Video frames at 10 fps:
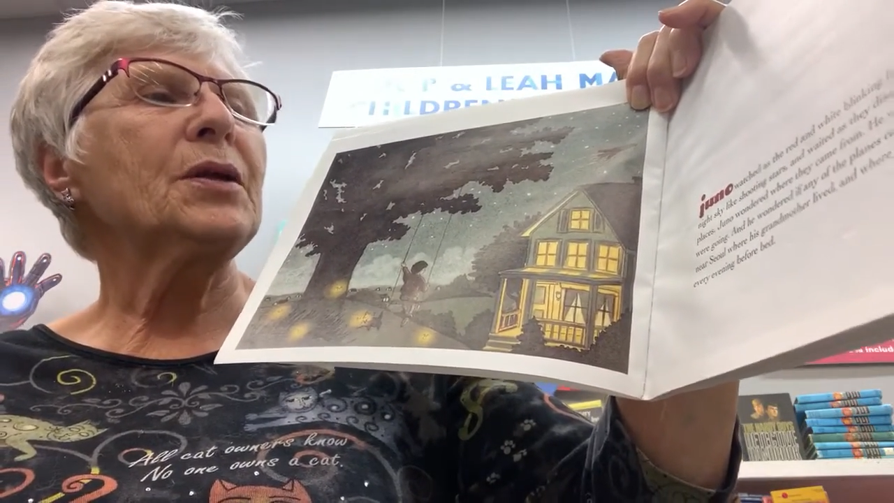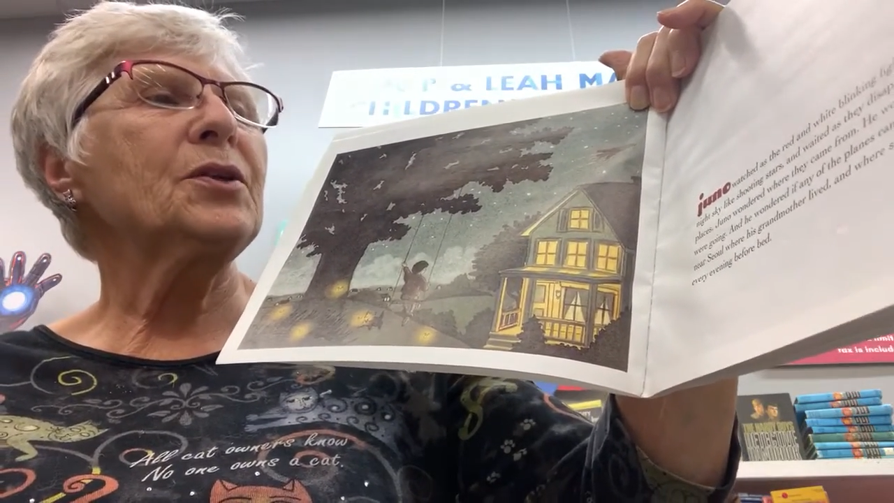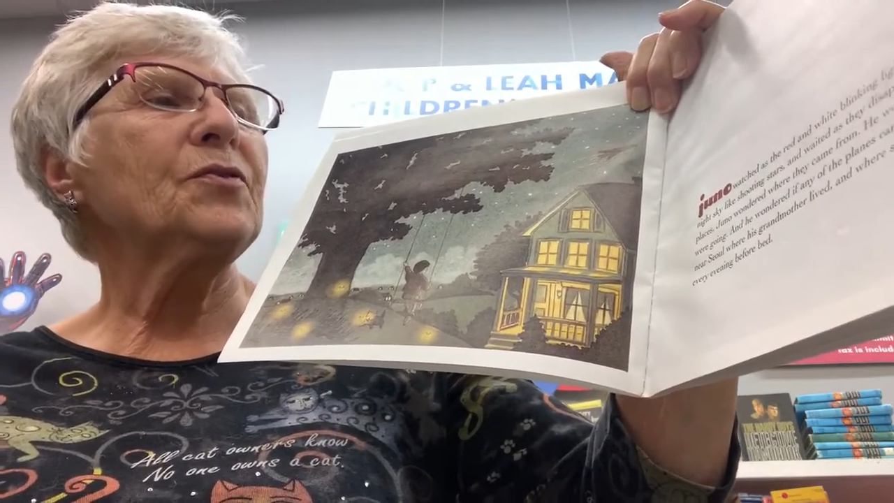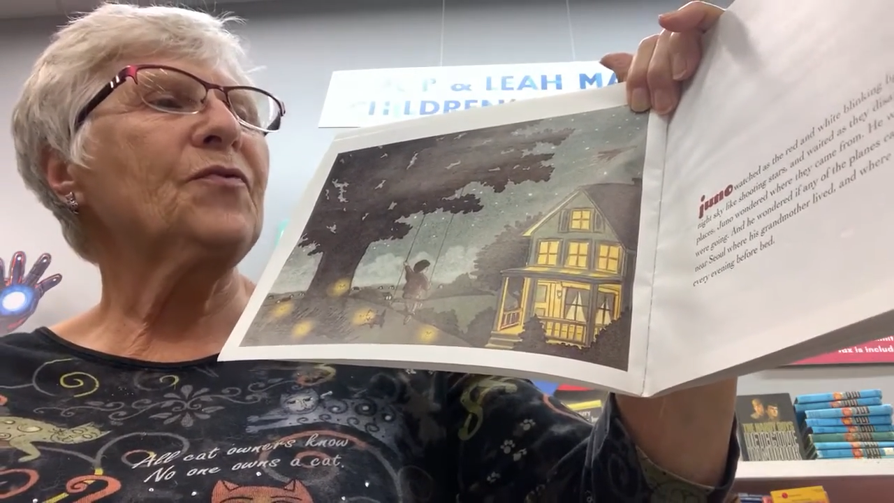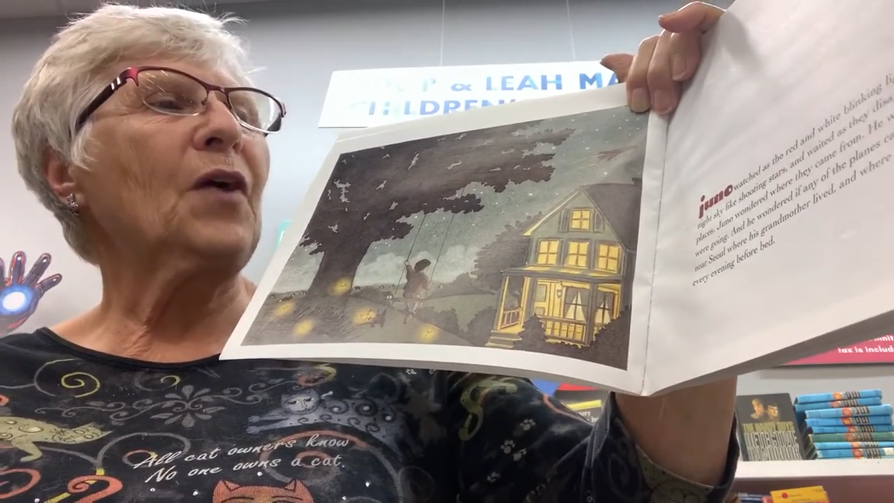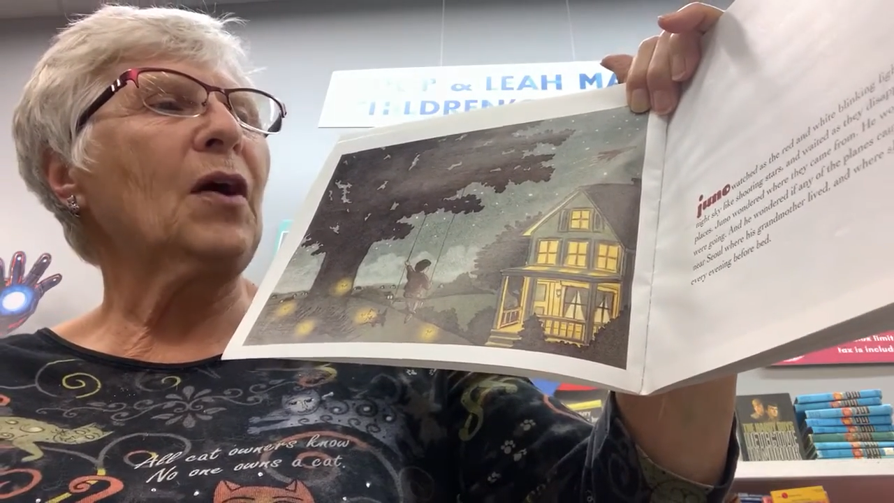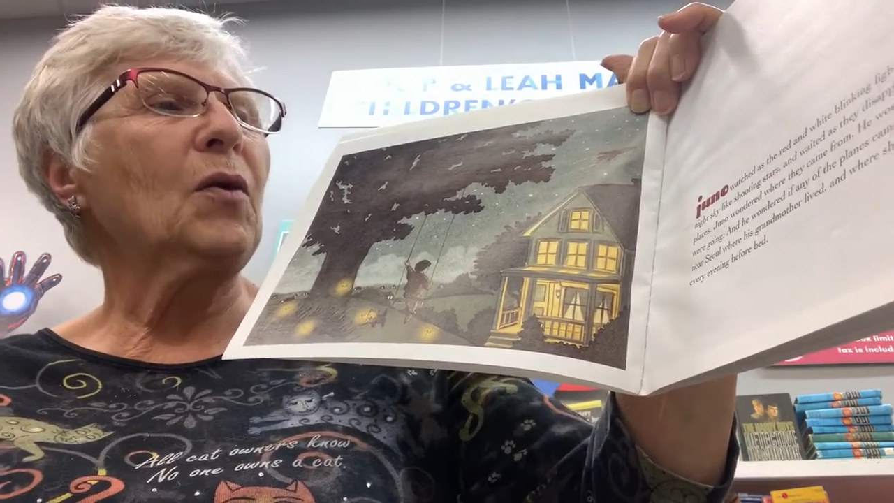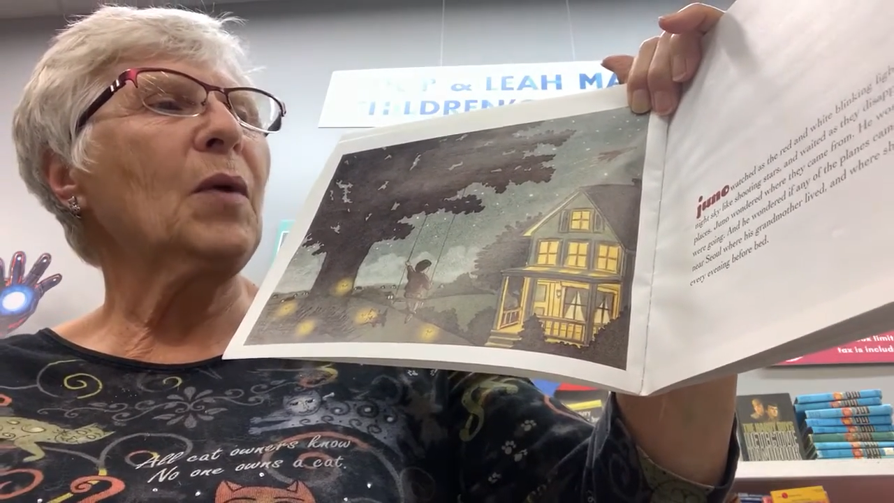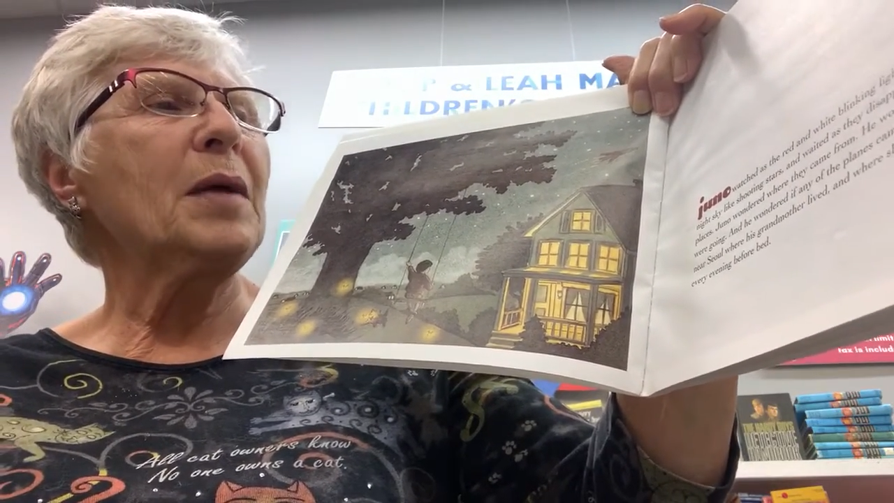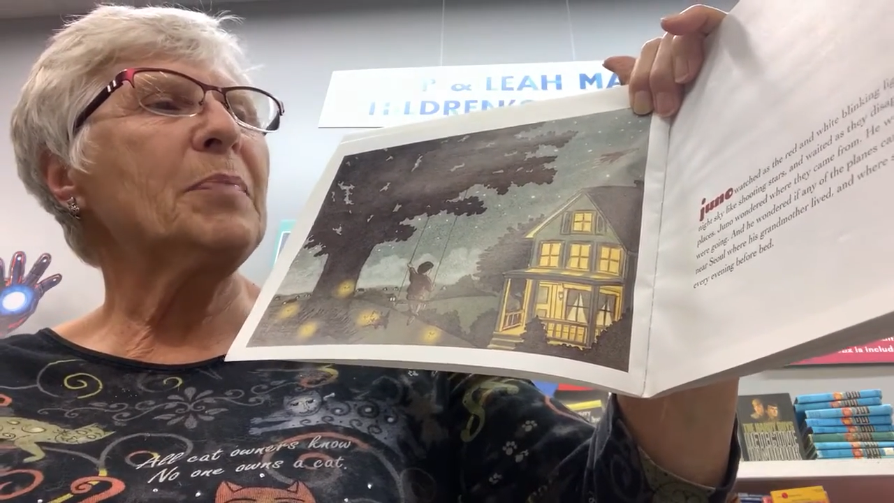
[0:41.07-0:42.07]
into
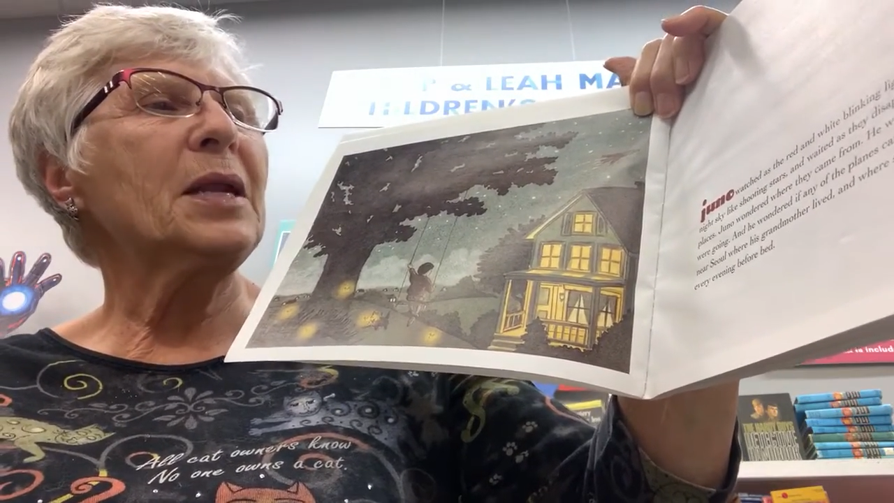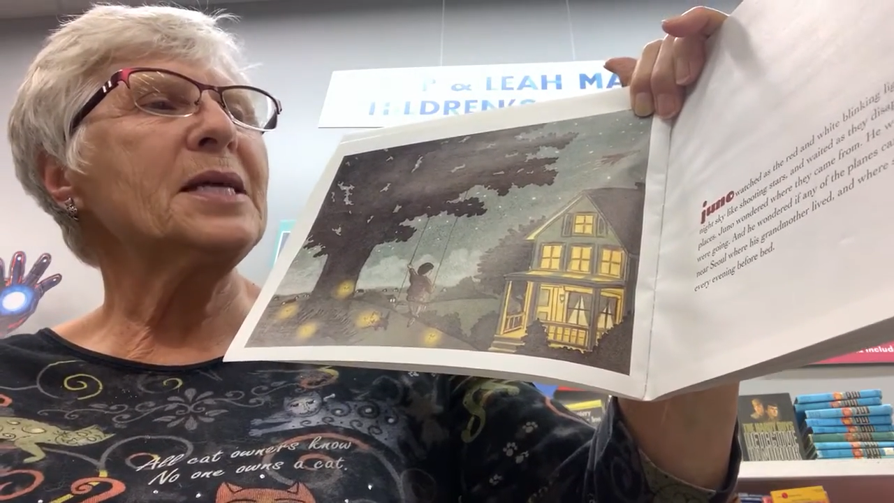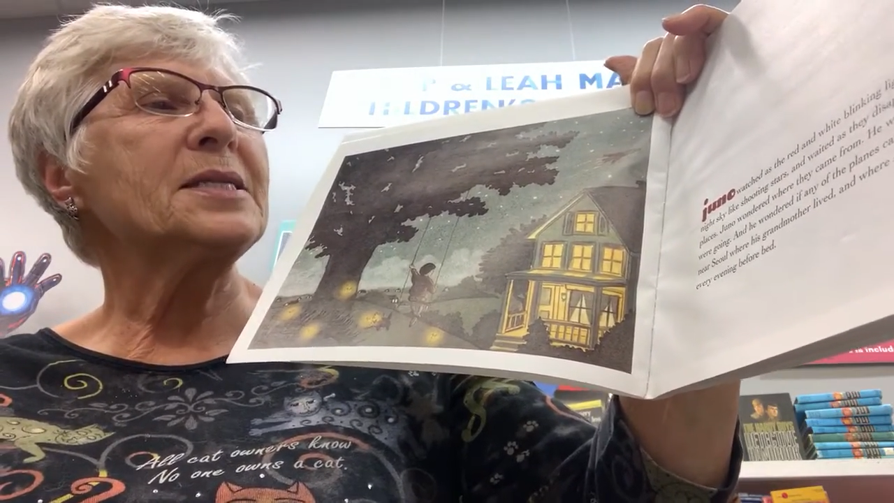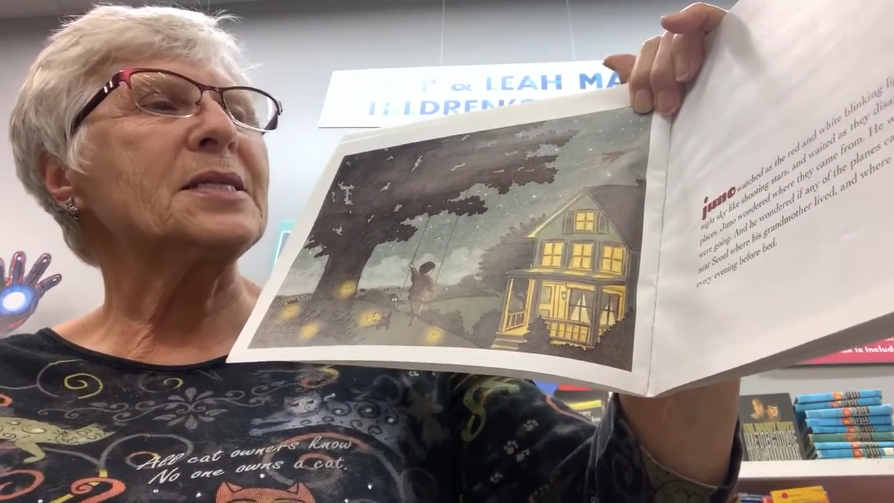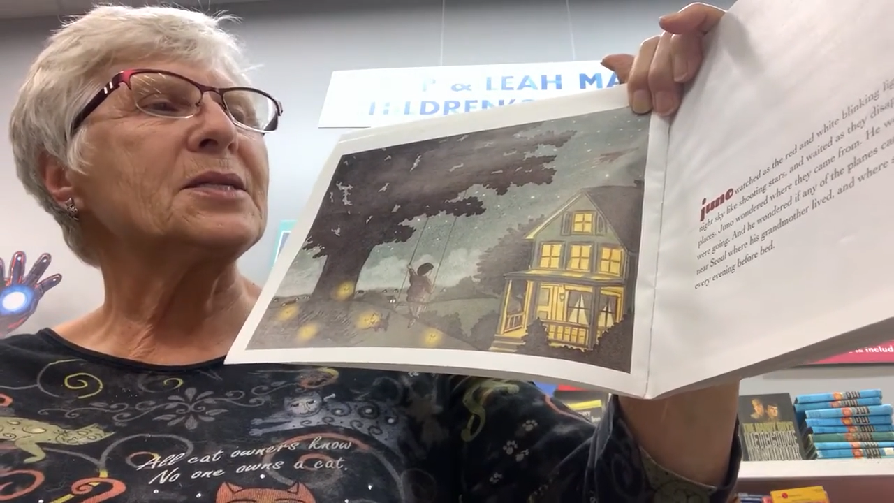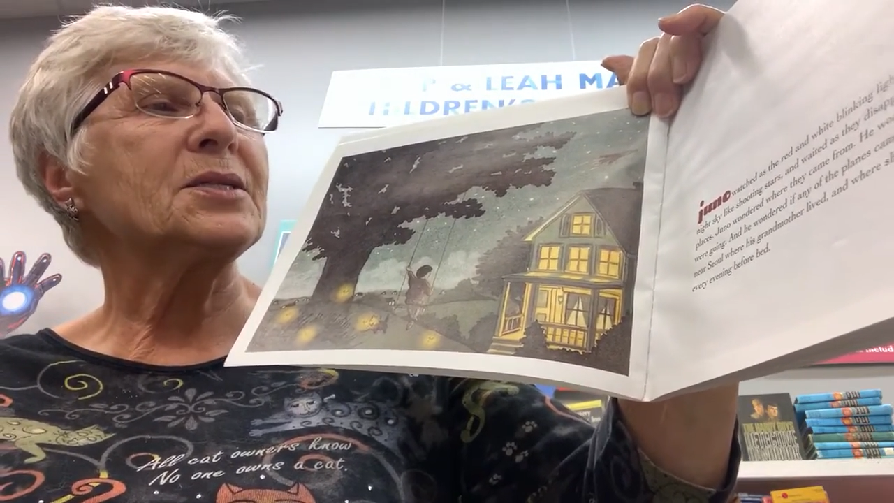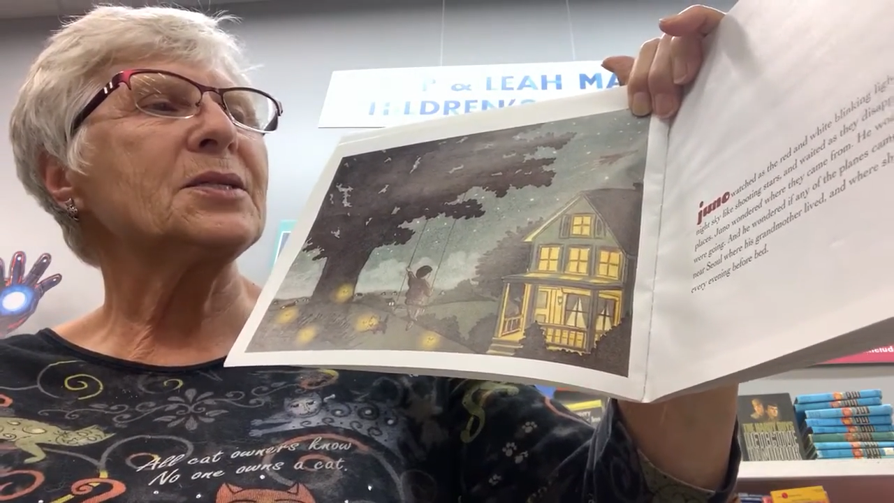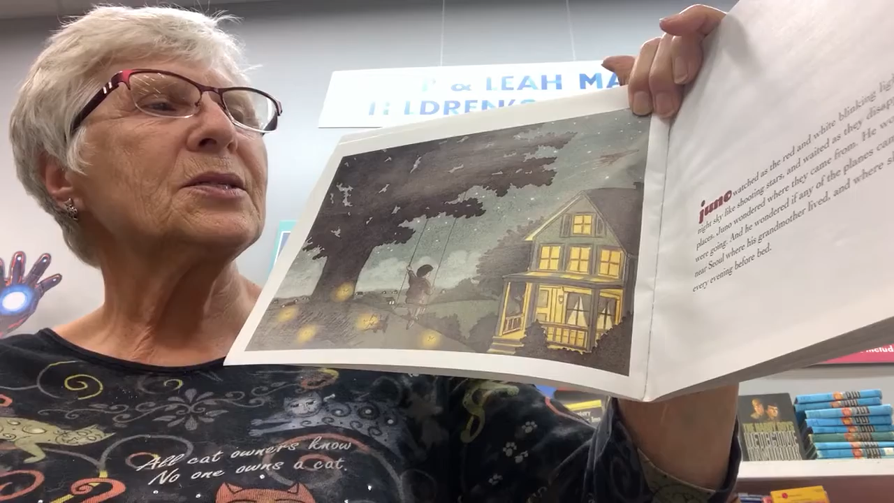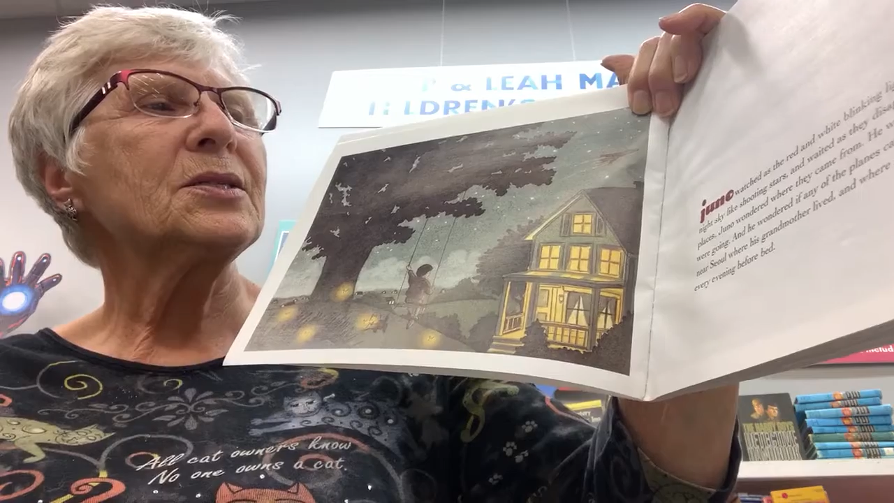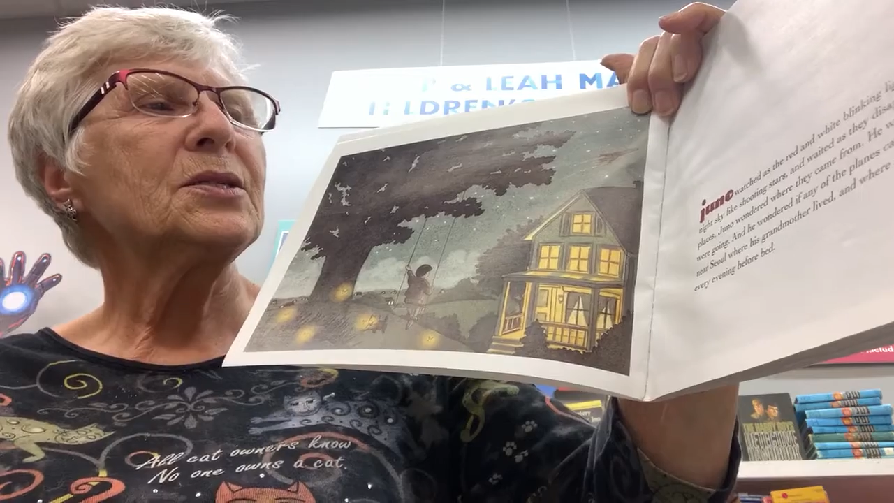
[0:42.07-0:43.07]
faraway places.